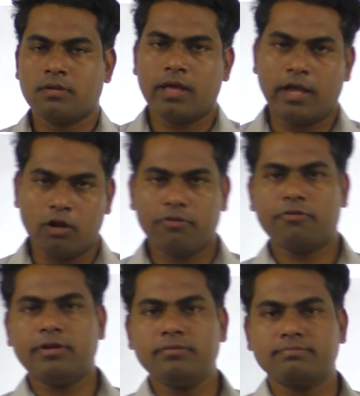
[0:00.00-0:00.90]
Hello
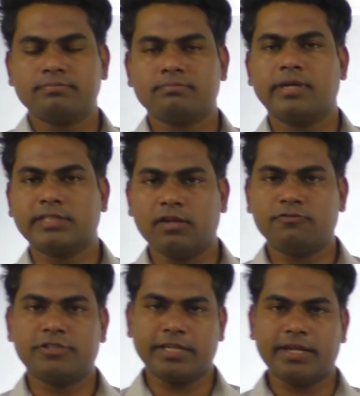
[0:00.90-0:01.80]
everyone, myself
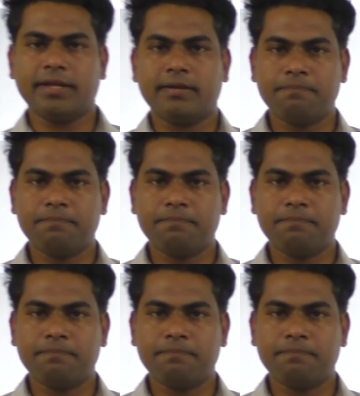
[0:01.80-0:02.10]
Chaitanya.